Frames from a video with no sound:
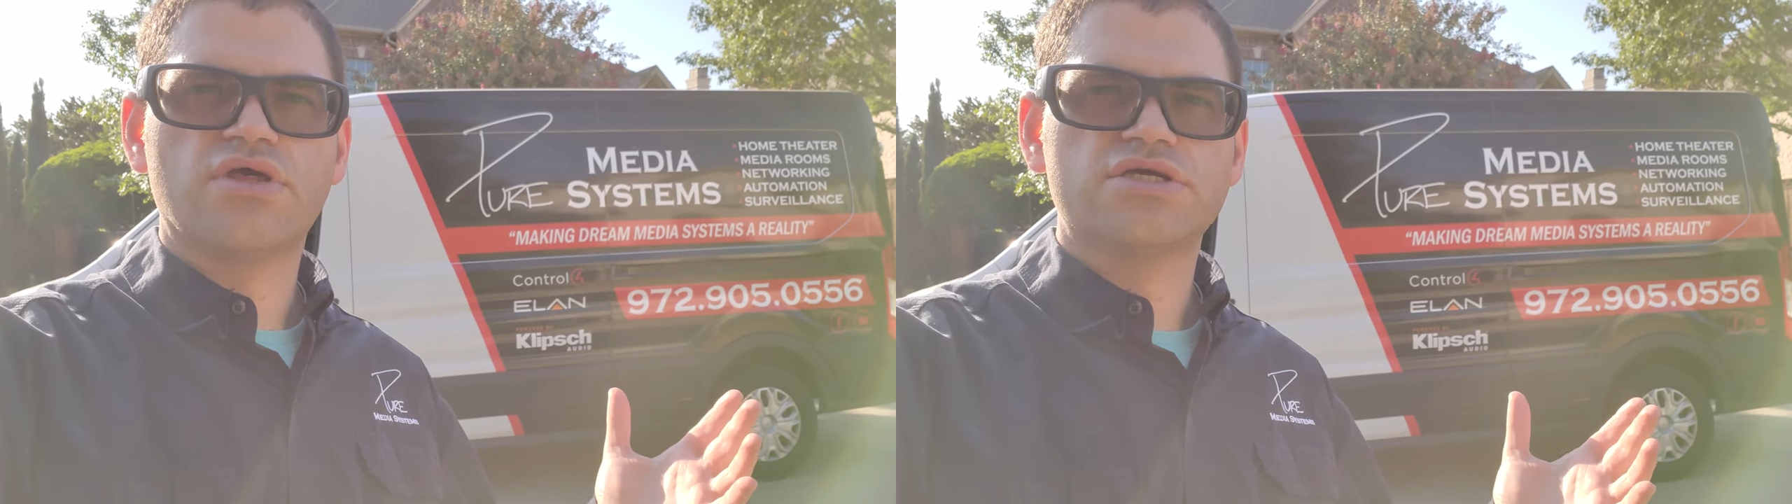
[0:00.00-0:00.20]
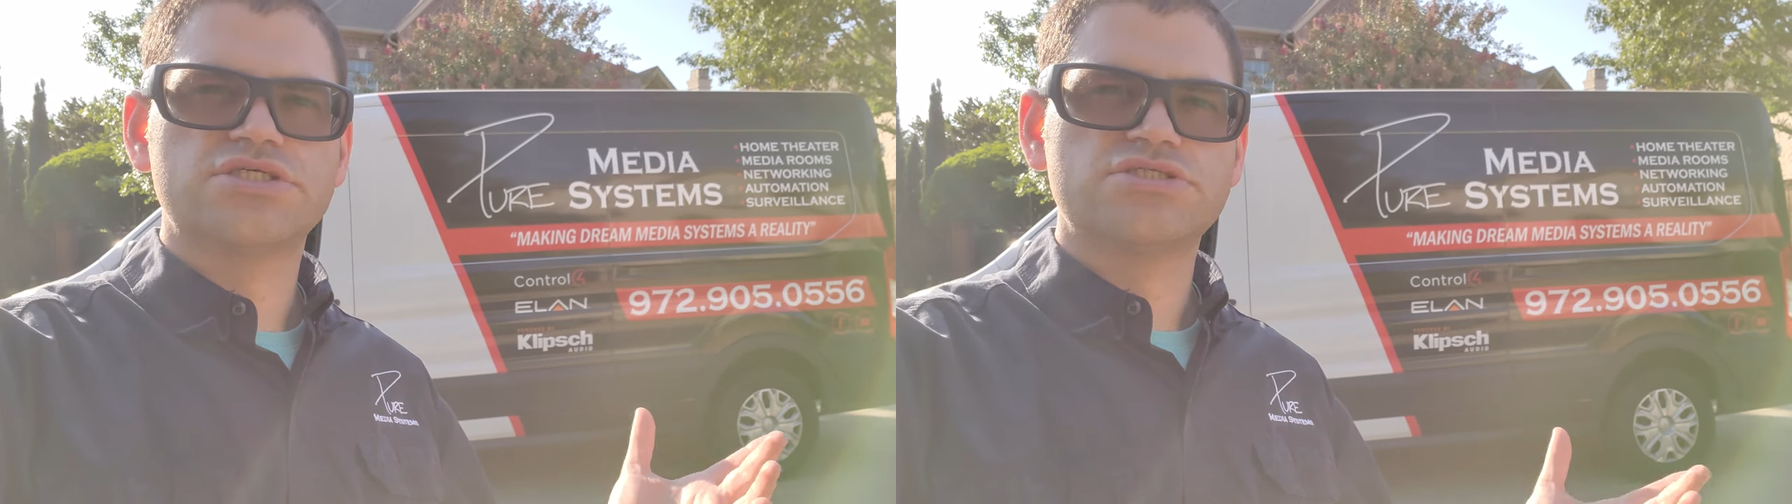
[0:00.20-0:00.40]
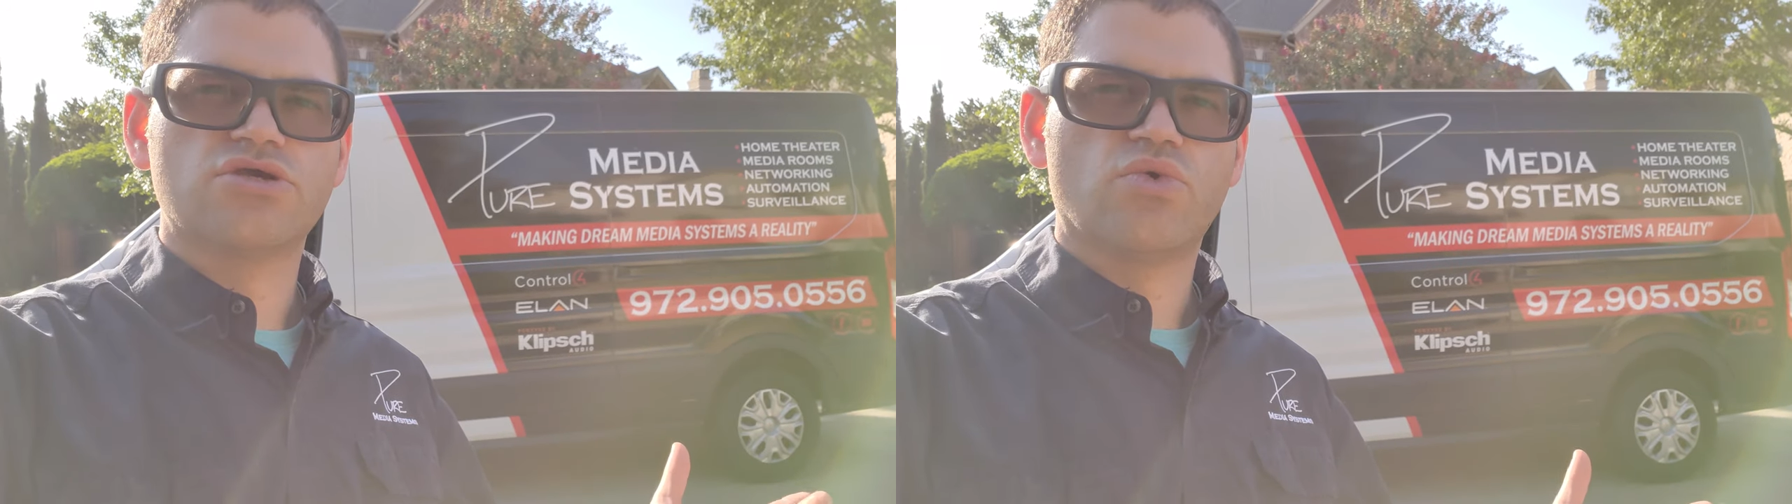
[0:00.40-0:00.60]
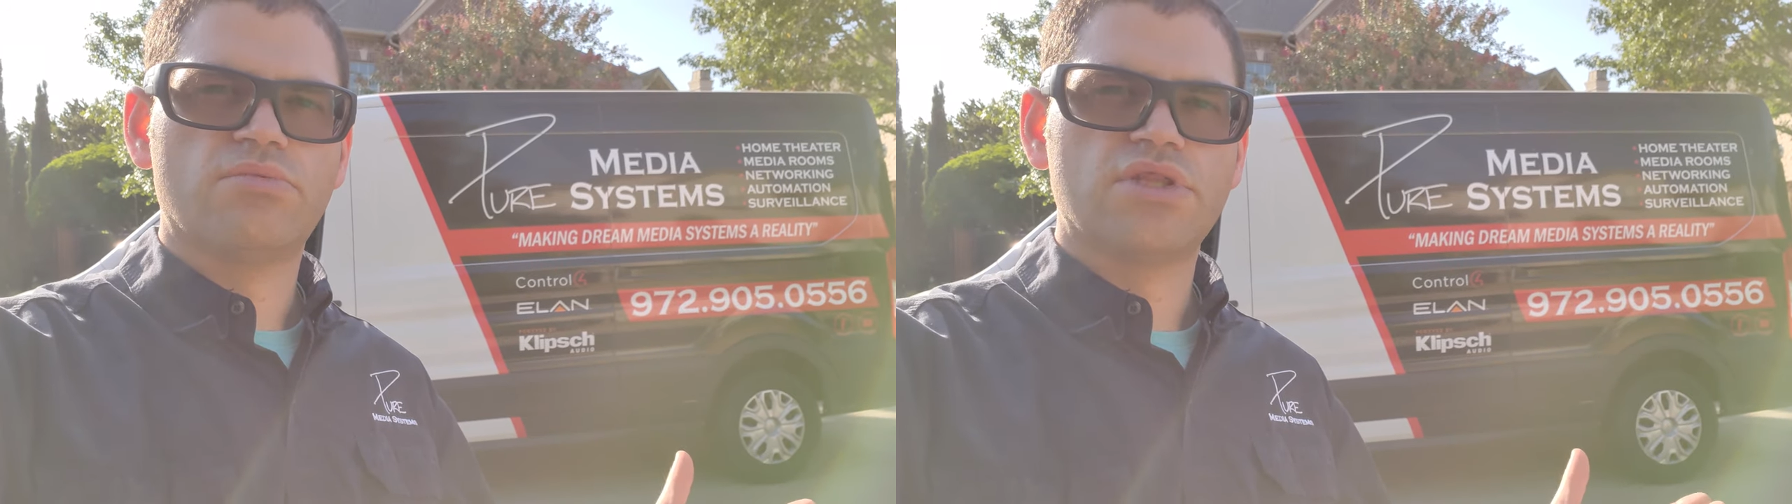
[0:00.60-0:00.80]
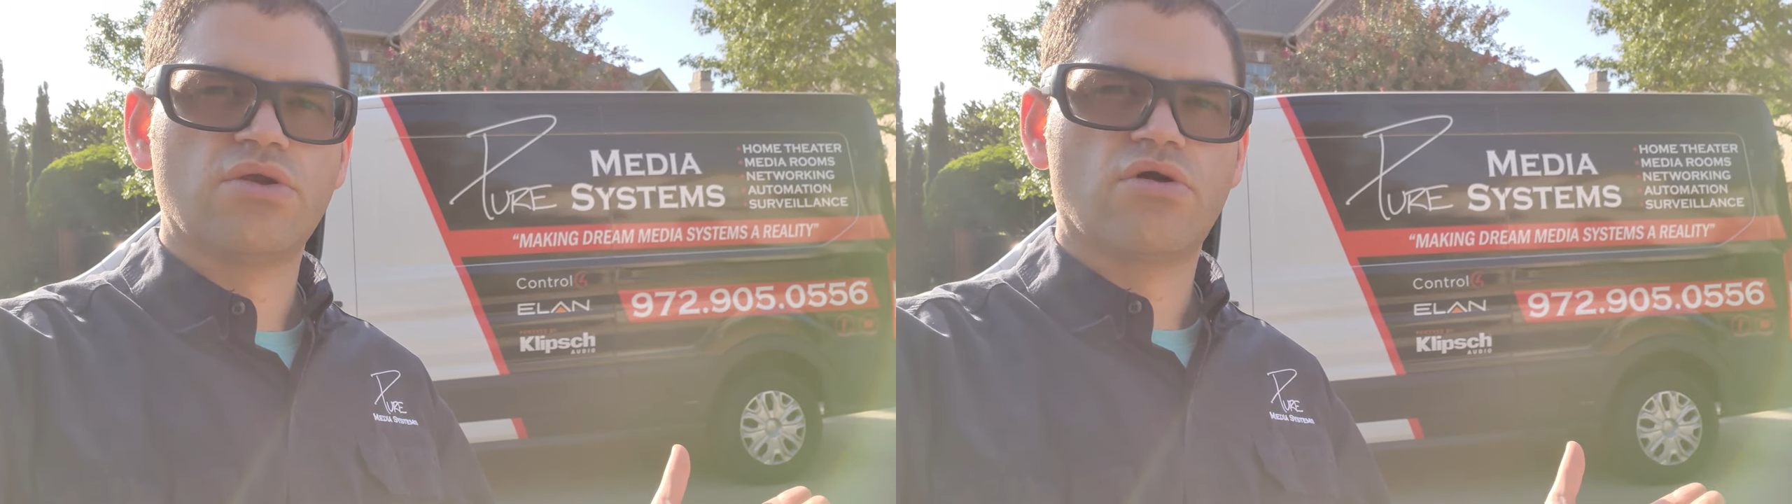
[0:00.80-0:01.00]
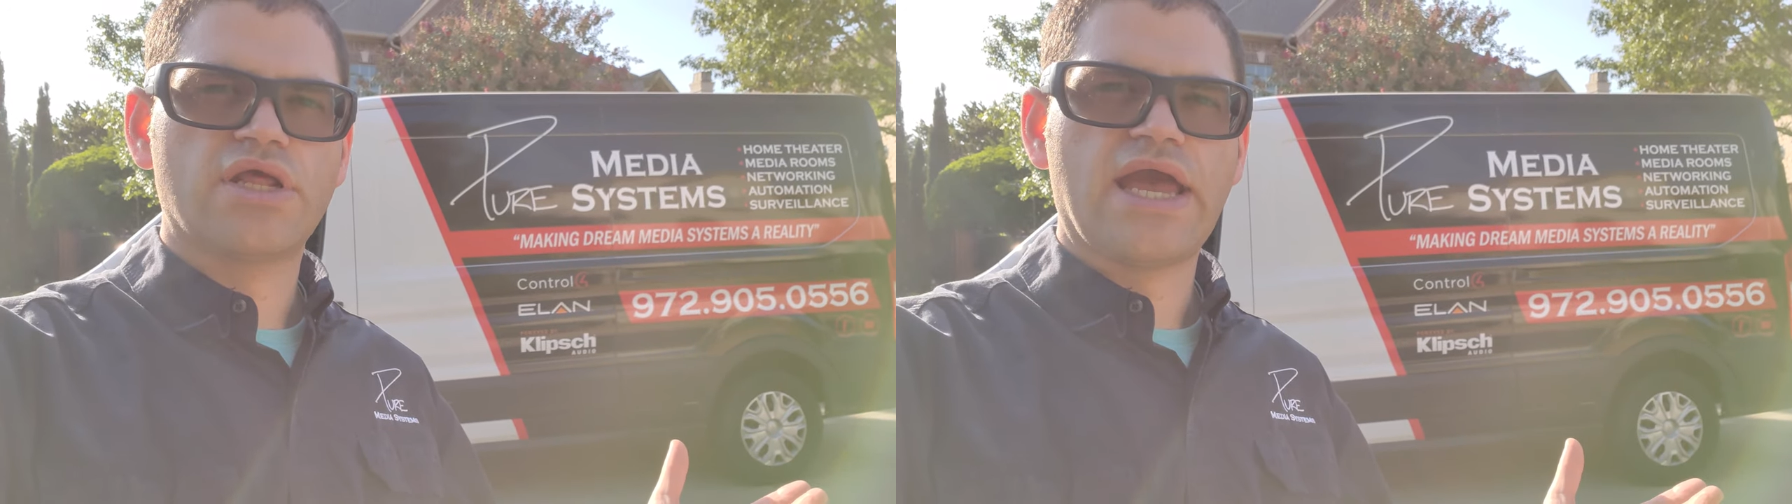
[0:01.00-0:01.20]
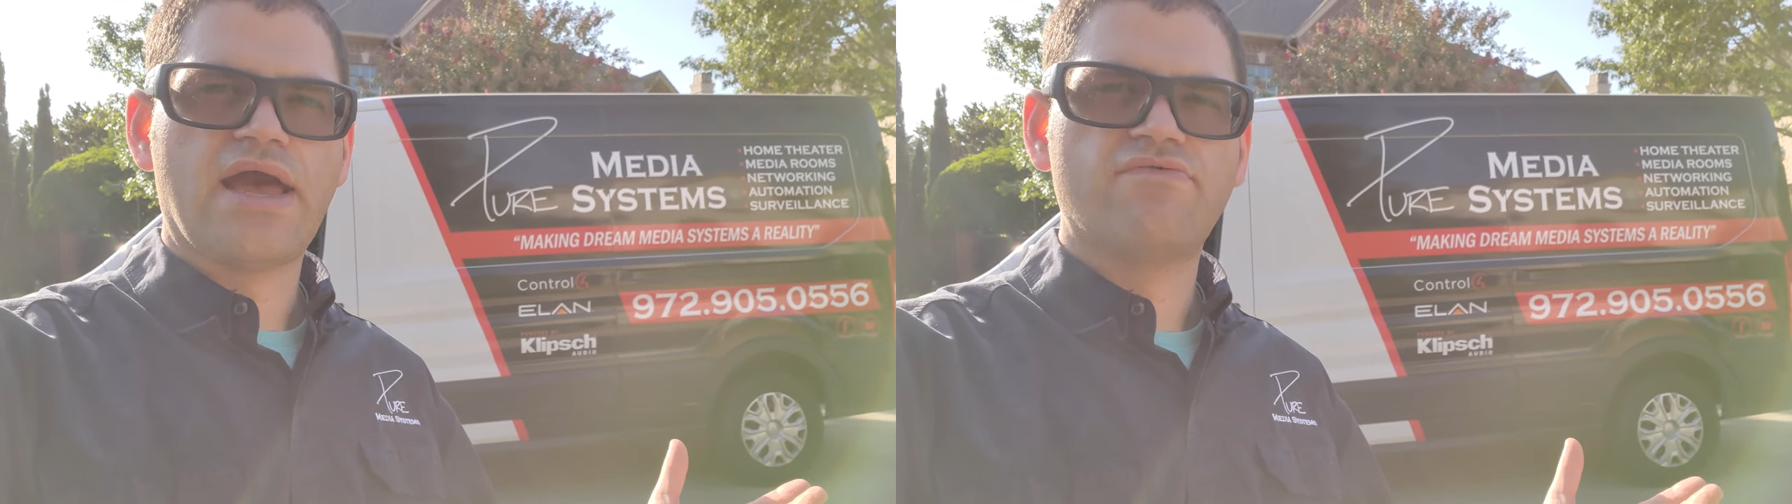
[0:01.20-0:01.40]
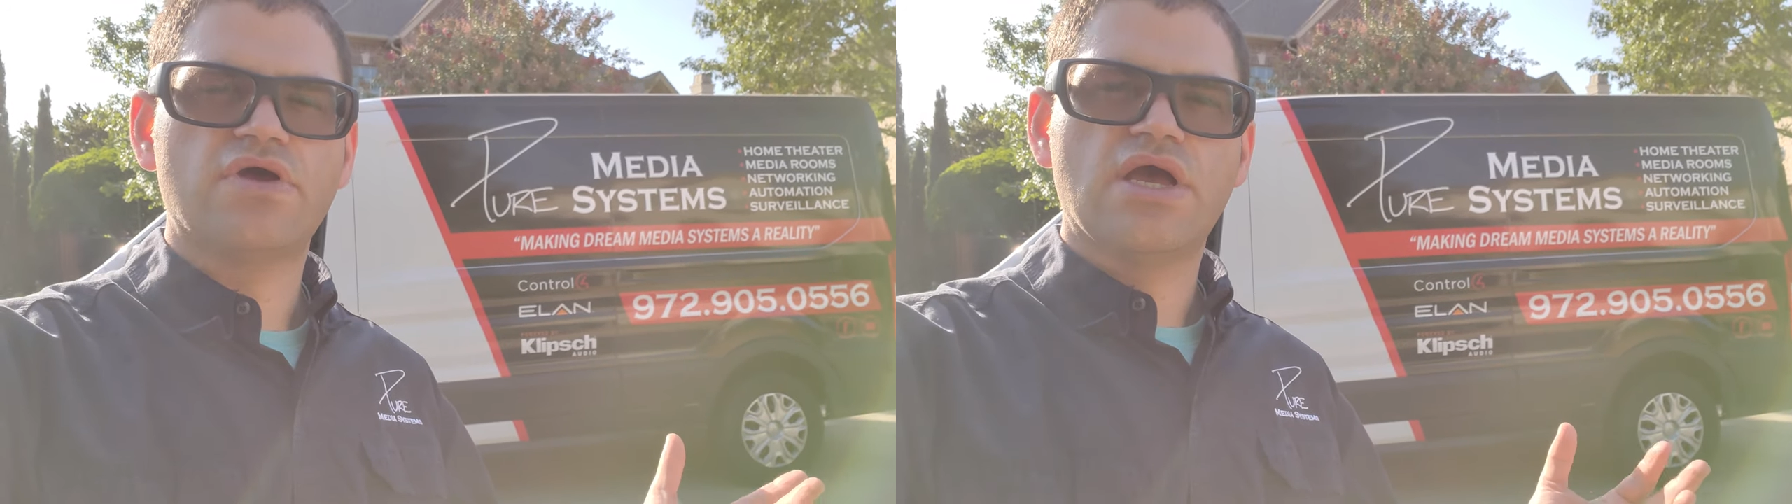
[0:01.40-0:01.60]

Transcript: existing equipment that you already have